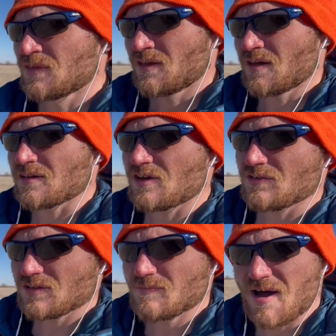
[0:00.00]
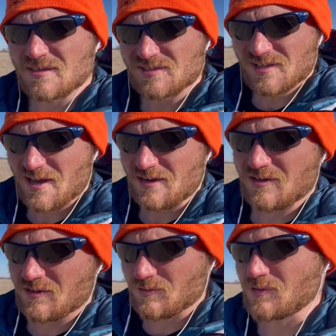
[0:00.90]
a gilded mindset
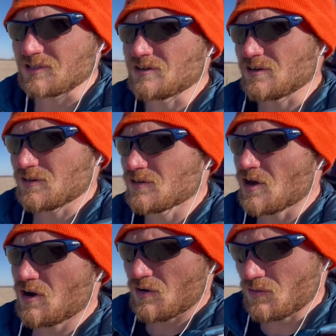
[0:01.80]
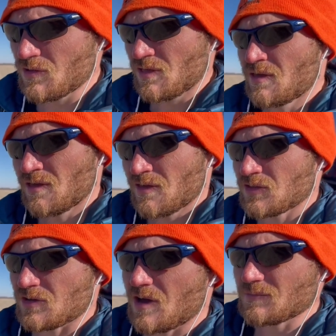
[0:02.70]
when you know you're
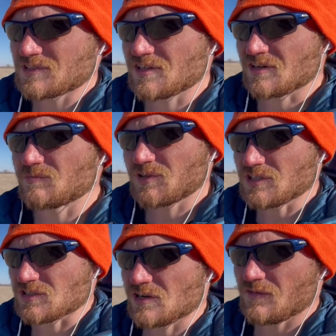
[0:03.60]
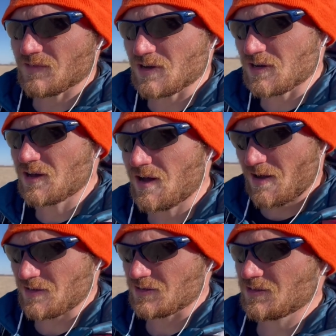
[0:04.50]
coming to the completion of a
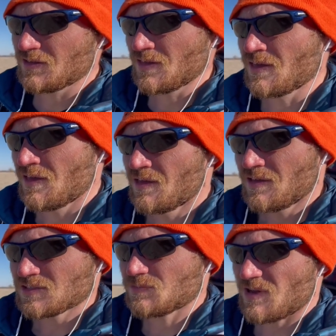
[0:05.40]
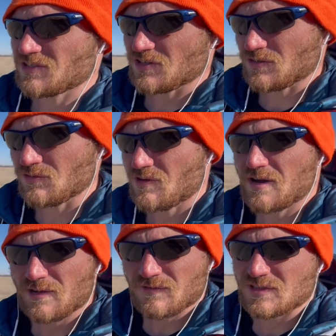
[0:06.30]
hike, especially a through hike
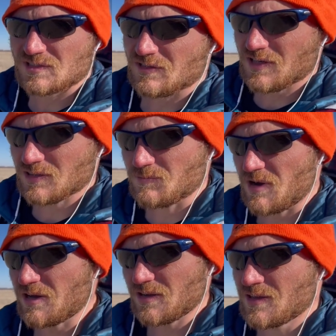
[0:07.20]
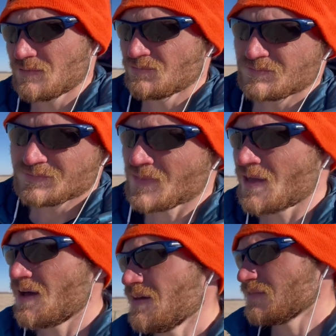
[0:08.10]
of this length. But
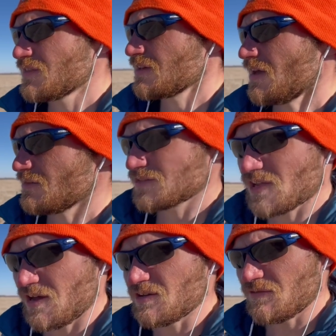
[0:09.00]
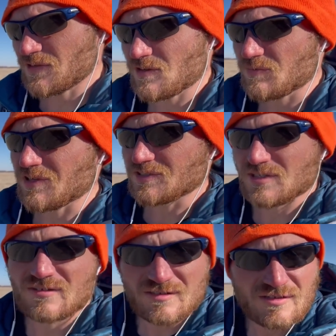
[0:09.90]
I even think outside of the
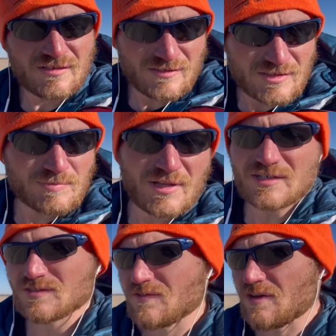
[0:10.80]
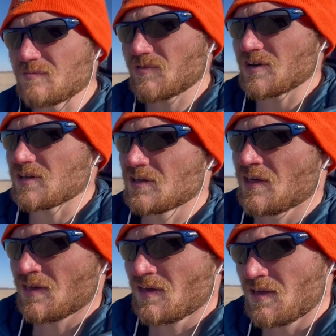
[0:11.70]
completion, these plains are very pretty.
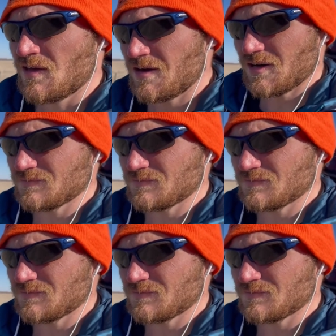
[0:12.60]
Yeah,